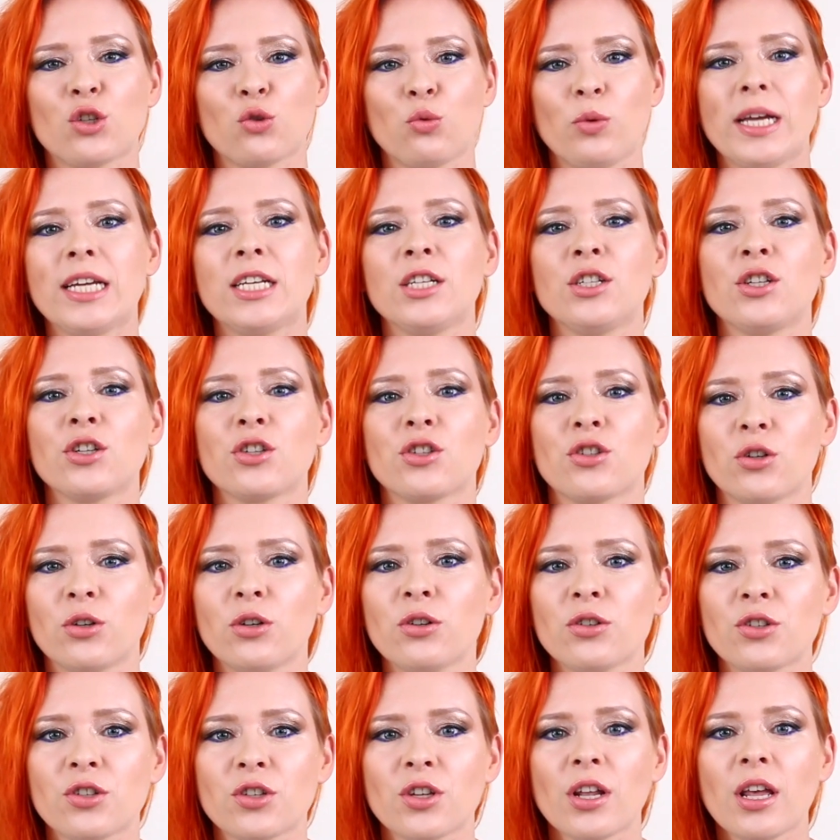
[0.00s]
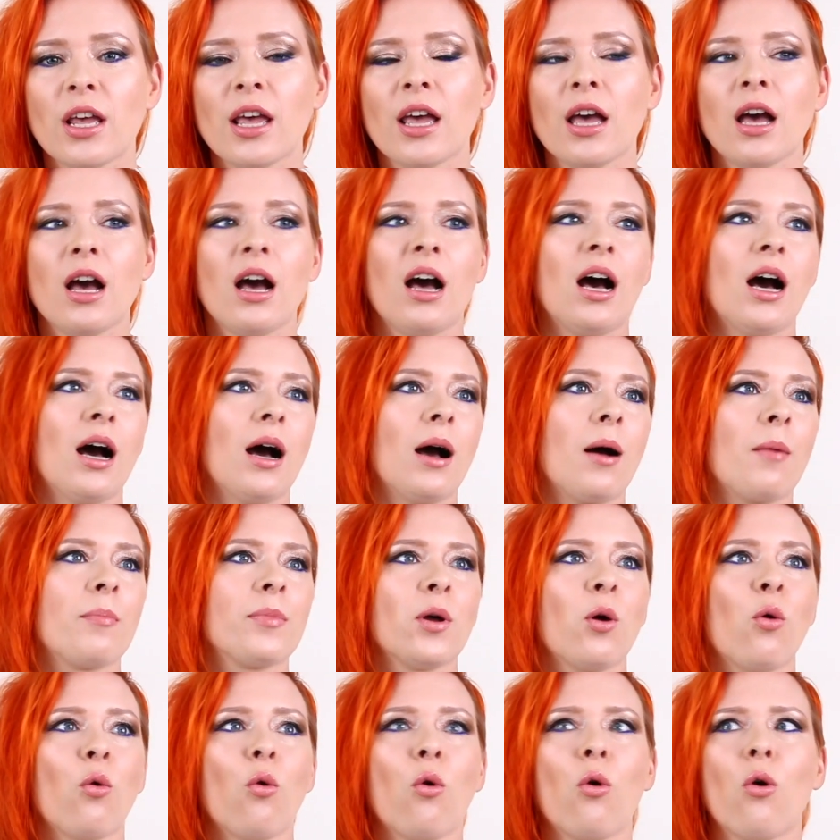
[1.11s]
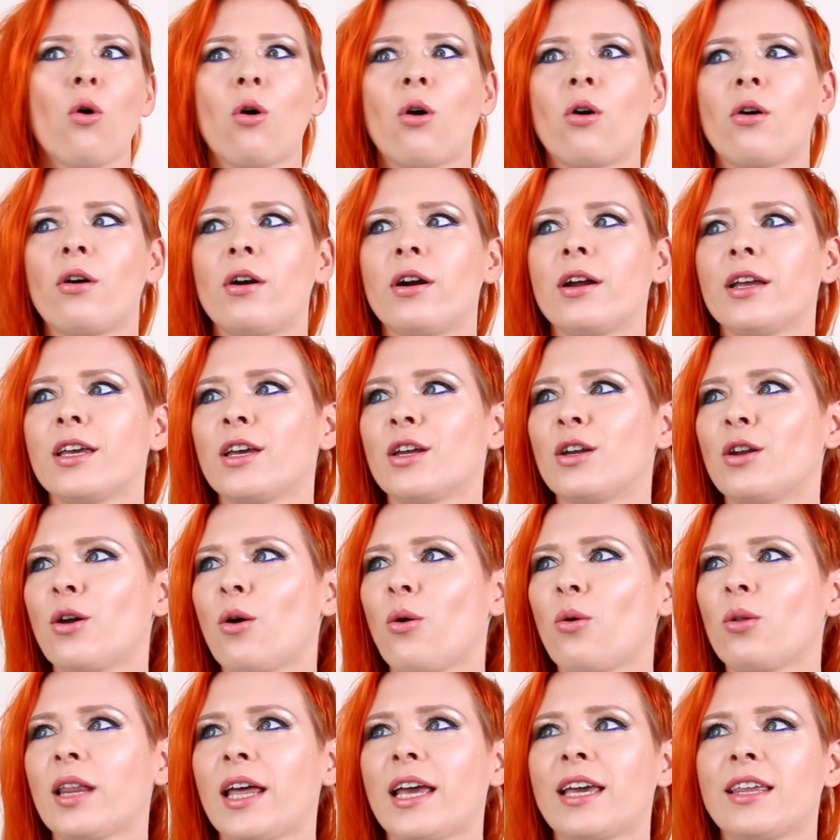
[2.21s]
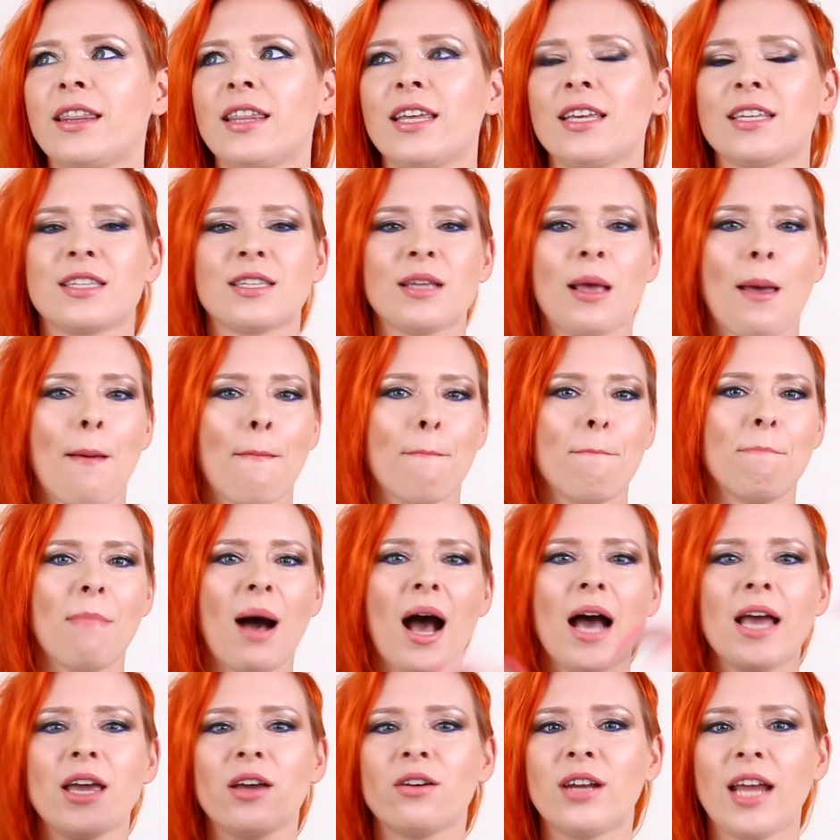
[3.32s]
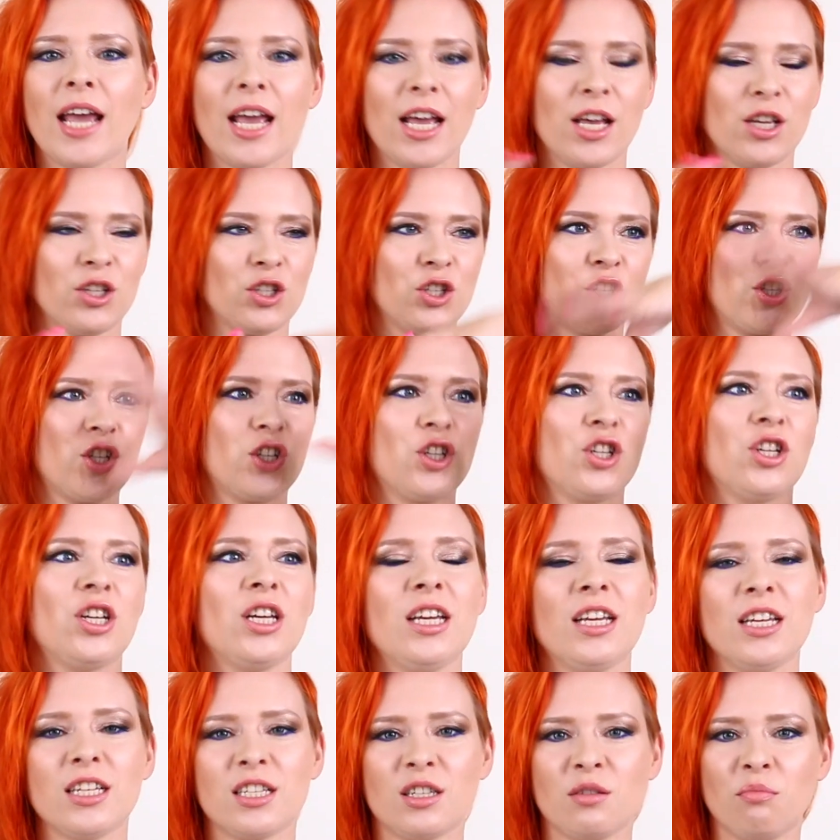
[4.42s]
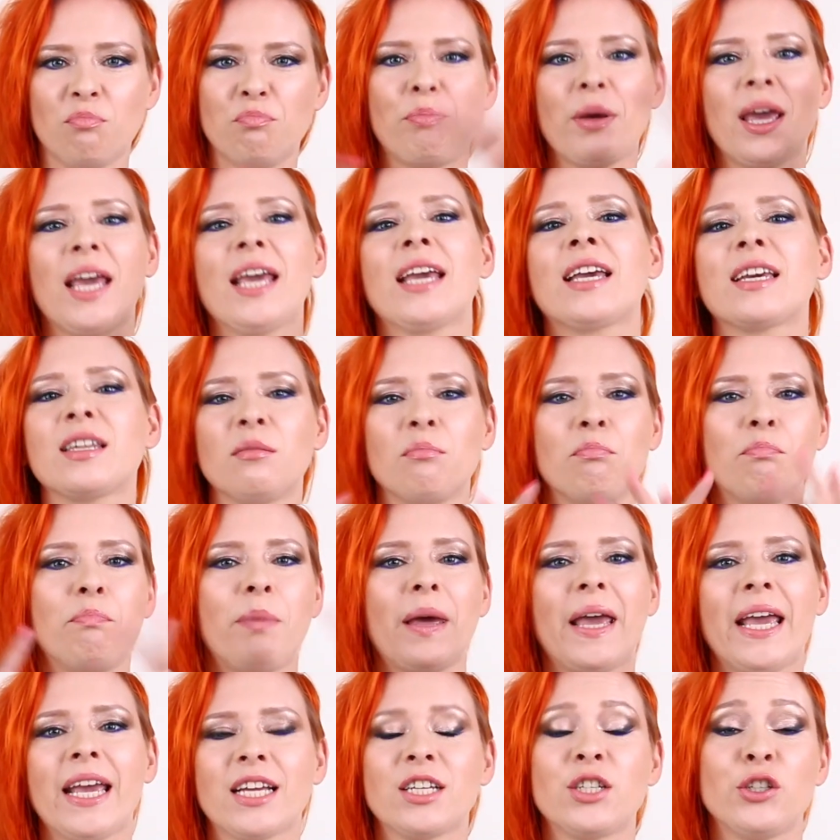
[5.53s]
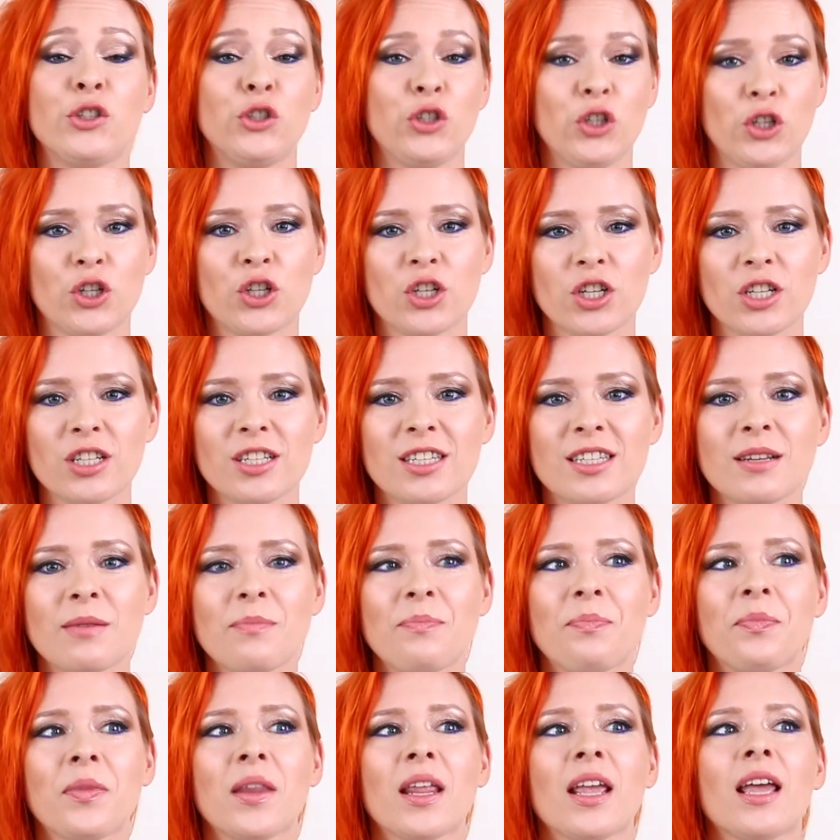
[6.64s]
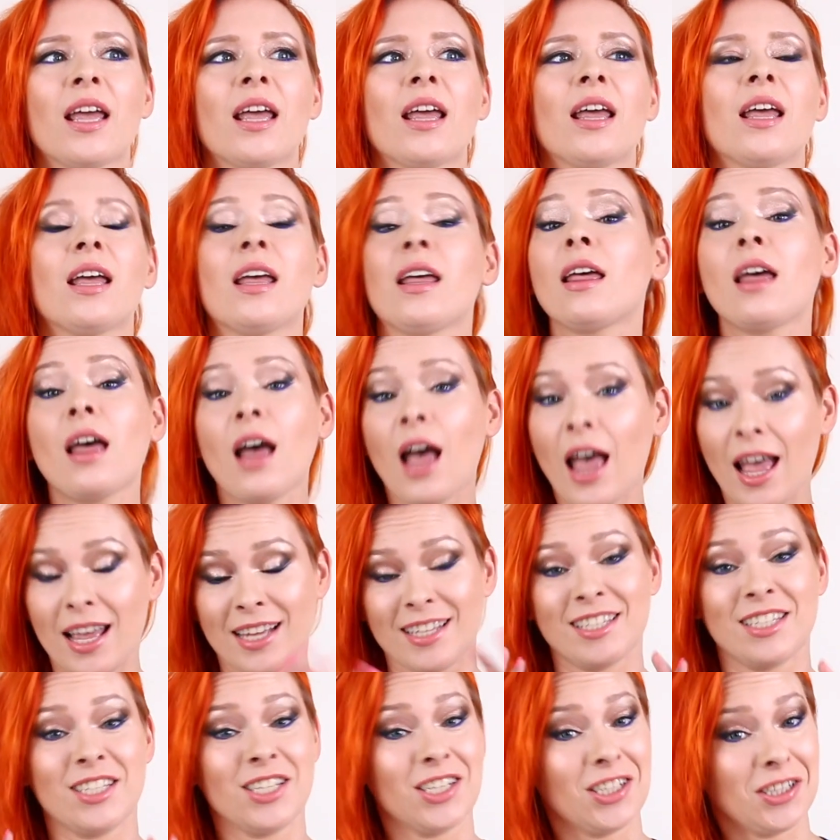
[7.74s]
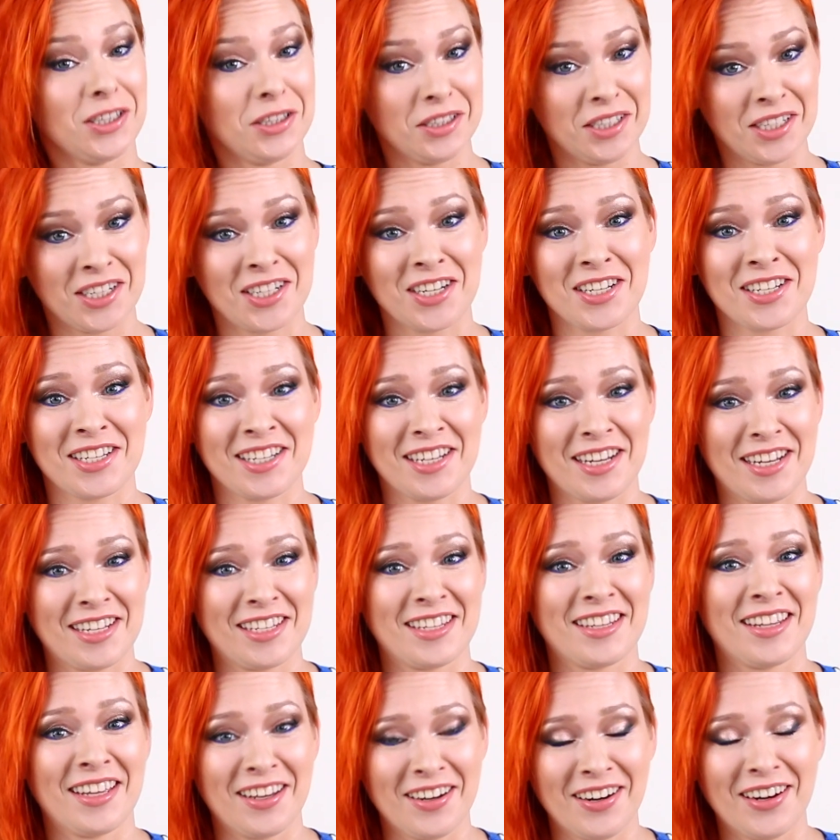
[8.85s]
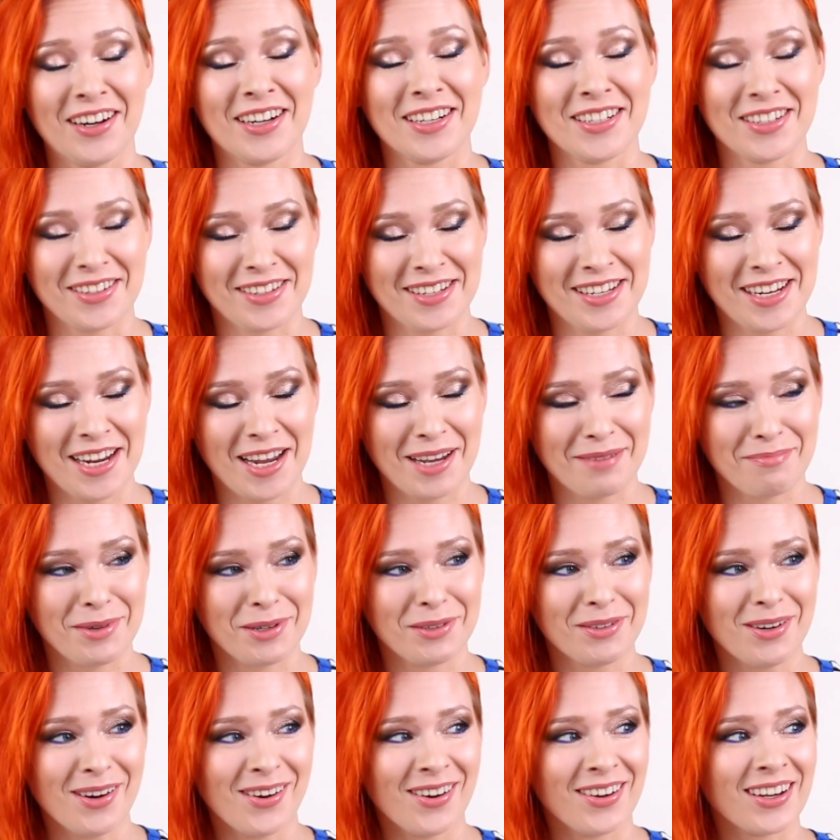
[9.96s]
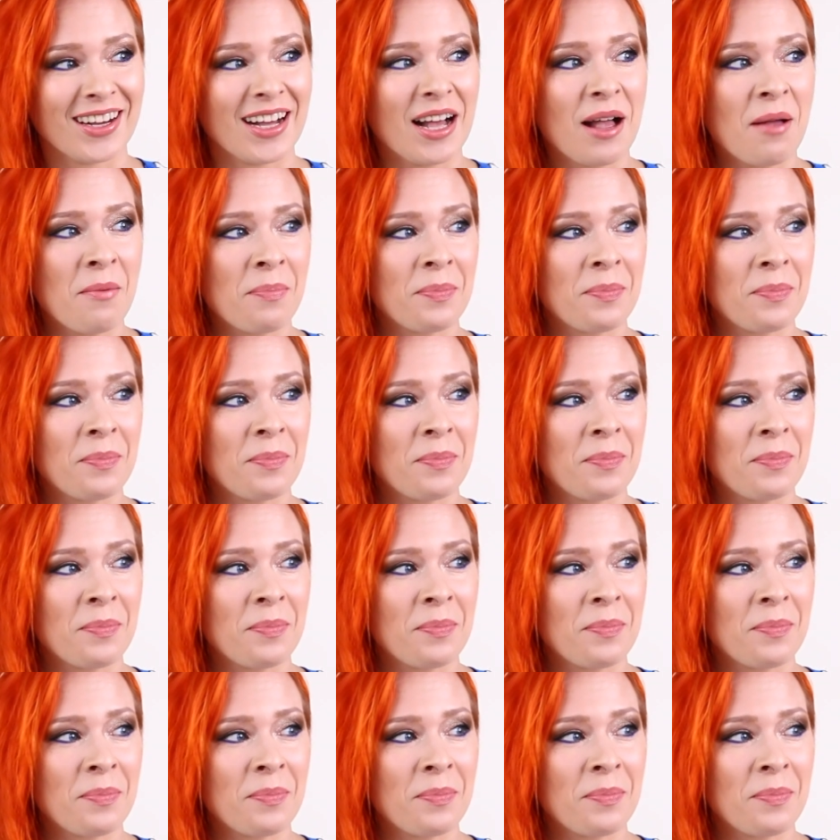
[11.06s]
sweet desserts, or you know, like these mayonnaise, cheese, bacon baked dishes, as delicious as they are, don't take me wrong,